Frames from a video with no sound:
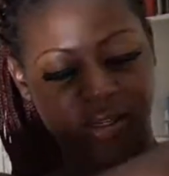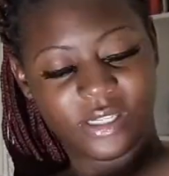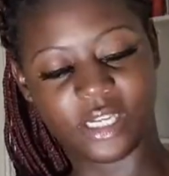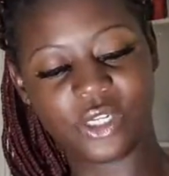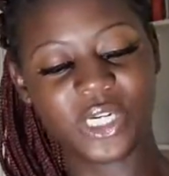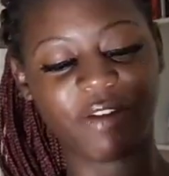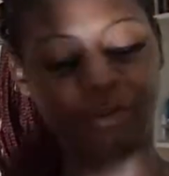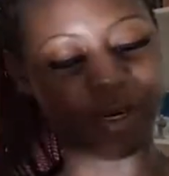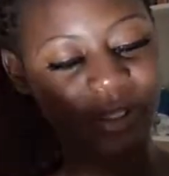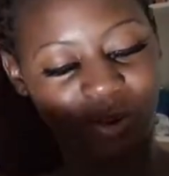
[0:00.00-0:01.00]
Because I should
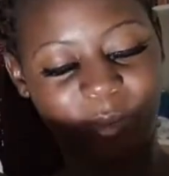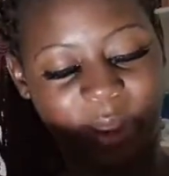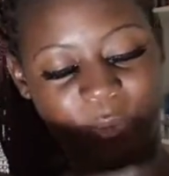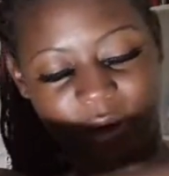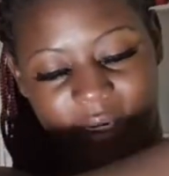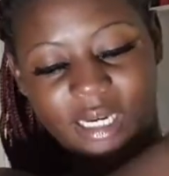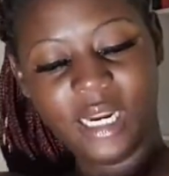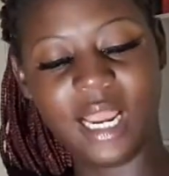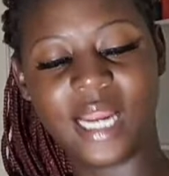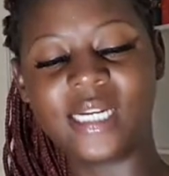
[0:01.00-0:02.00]
have went to my work.
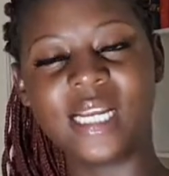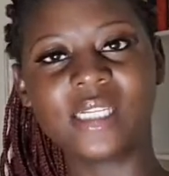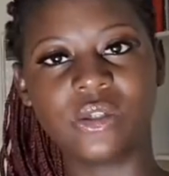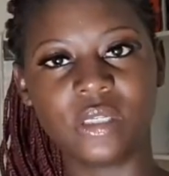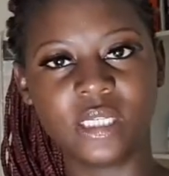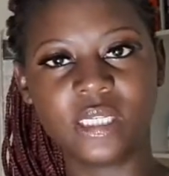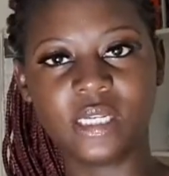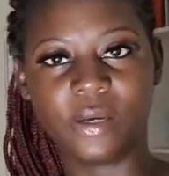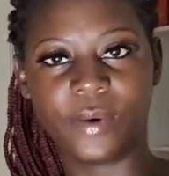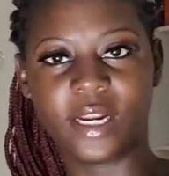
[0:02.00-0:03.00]
And yes, Donnie,
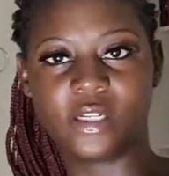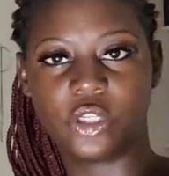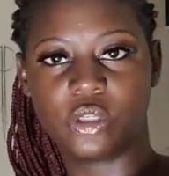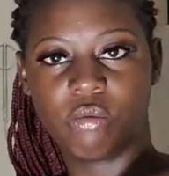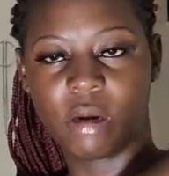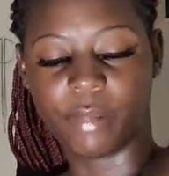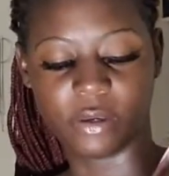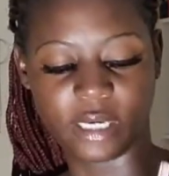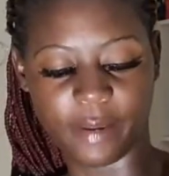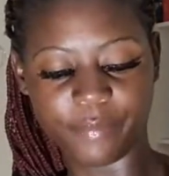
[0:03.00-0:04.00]
what I just thought
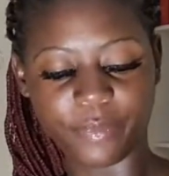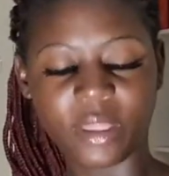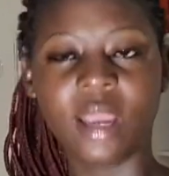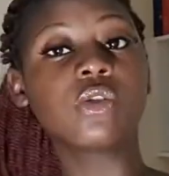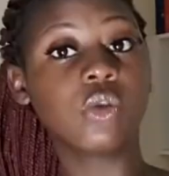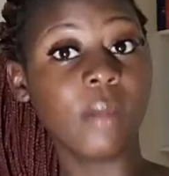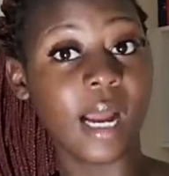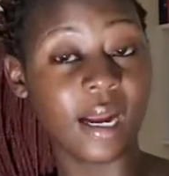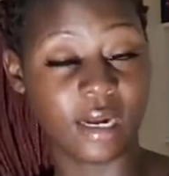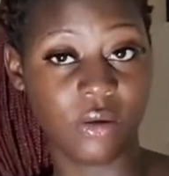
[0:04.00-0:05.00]
about it. I'll do
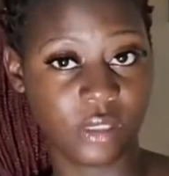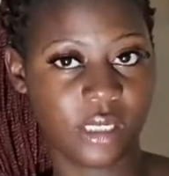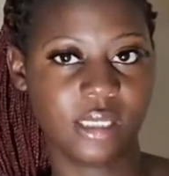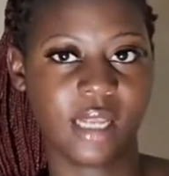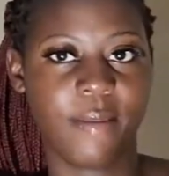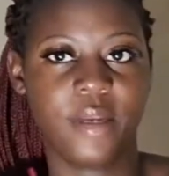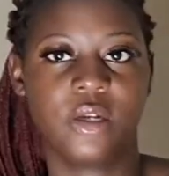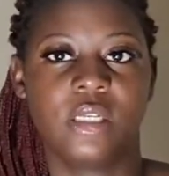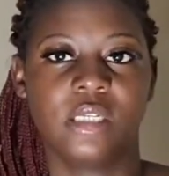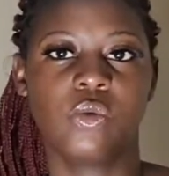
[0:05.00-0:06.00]
my accounting
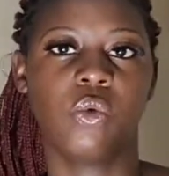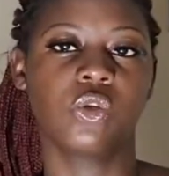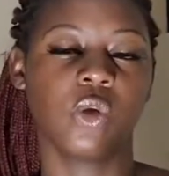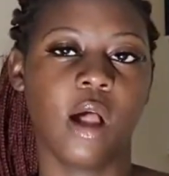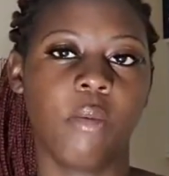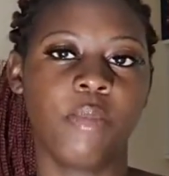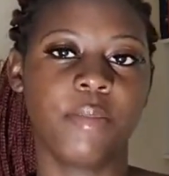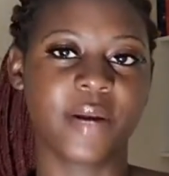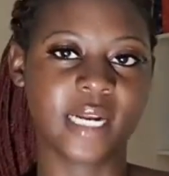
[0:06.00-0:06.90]
assignment because it will also help me